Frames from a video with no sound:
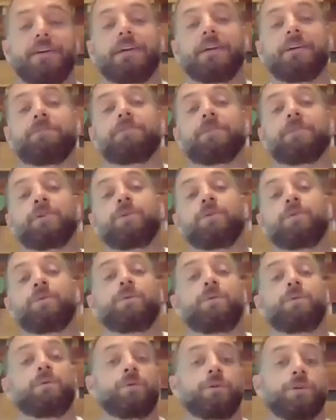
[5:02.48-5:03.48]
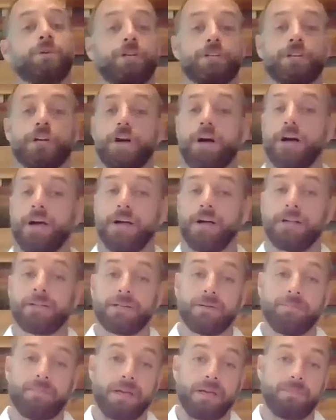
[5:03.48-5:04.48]
If you, your child,
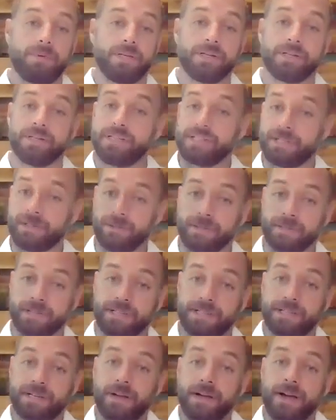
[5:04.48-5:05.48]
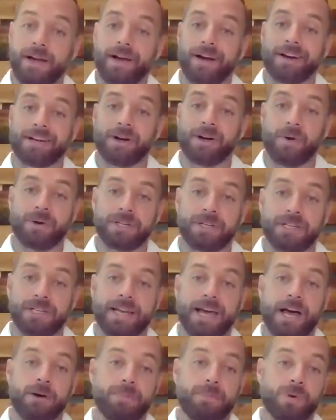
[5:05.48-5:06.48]
or maybe your students are going to
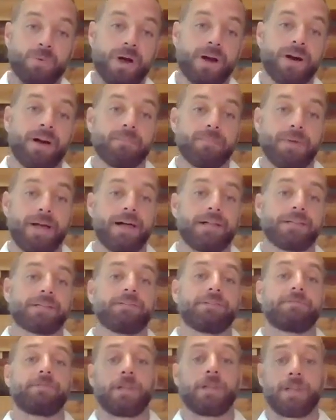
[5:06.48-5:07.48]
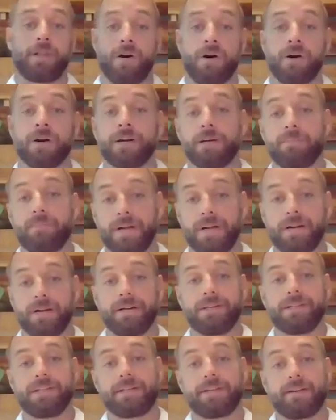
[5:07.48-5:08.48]
now be wearing masks for longer
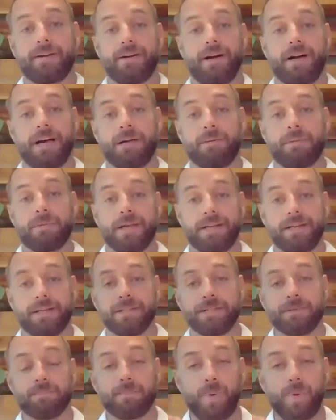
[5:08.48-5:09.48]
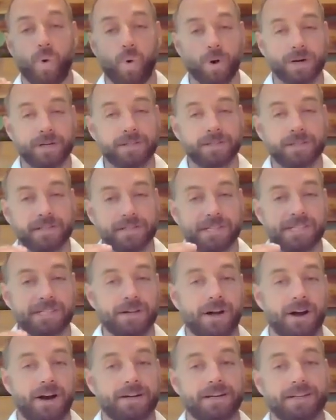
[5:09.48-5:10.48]
periods of time, it is important to
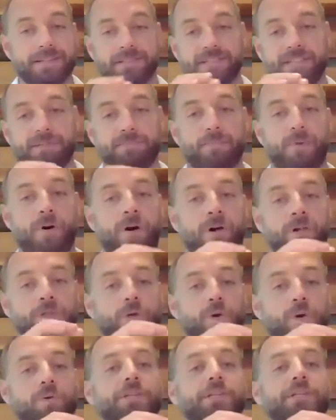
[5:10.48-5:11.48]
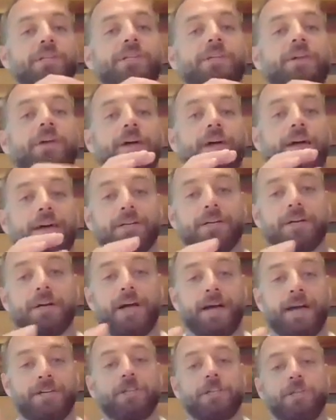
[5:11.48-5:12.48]
start in small doses and
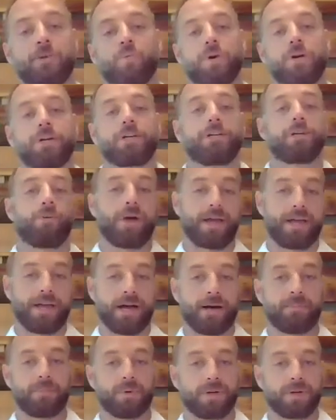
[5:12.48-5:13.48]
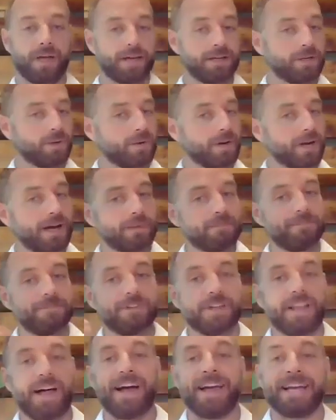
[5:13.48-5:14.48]
gradually work your way up, okay? Don't come
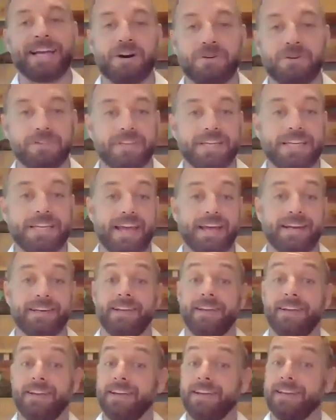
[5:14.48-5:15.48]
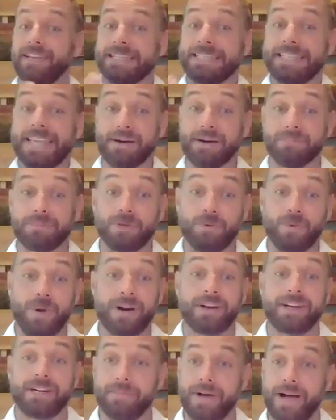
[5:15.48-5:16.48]
flying out of the gate and attempt to
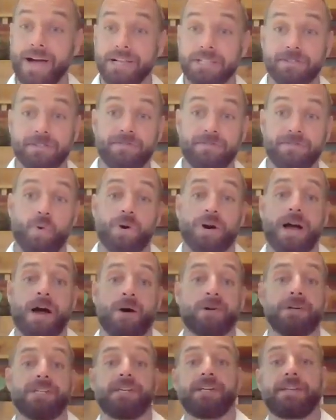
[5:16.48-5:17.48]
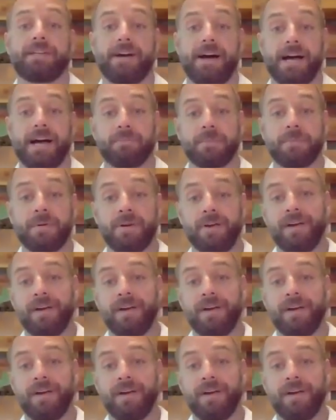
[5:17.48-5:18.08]
wear your mask for 4 hours at a time.